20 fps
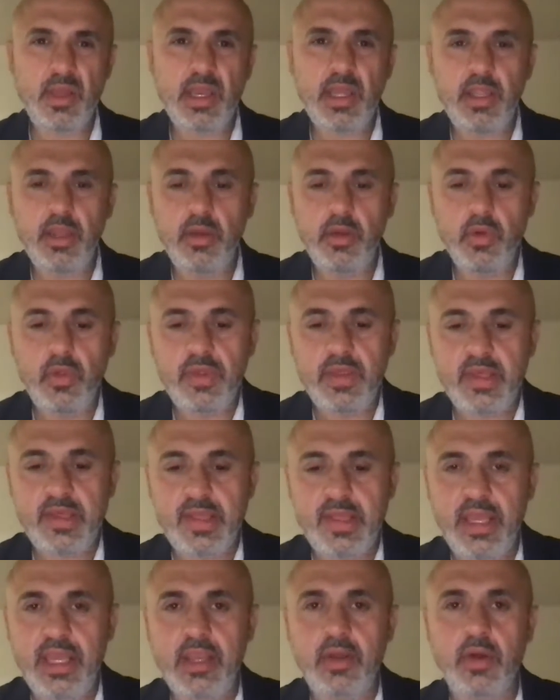Can you use
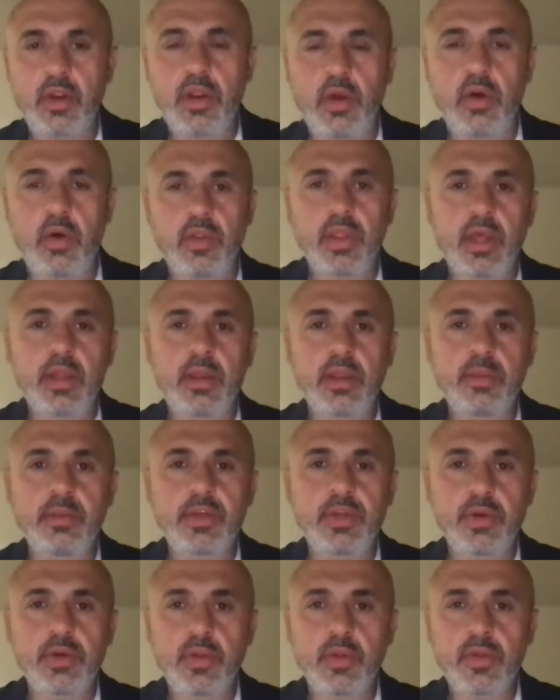this link or no? Hold on. Let
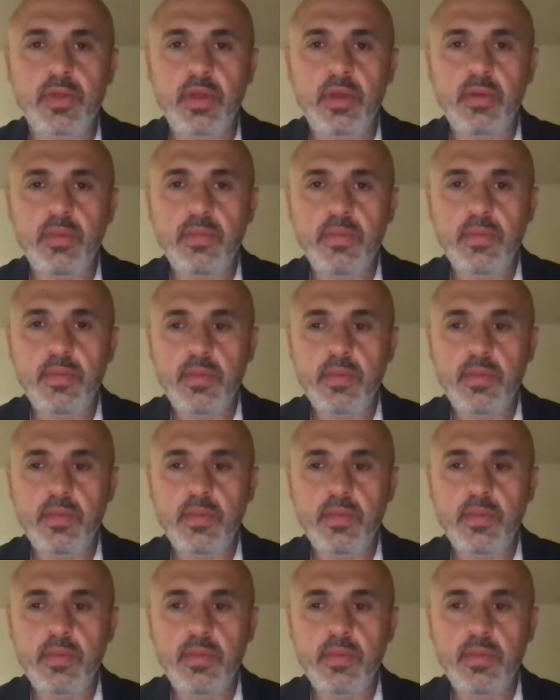me show. Let's see.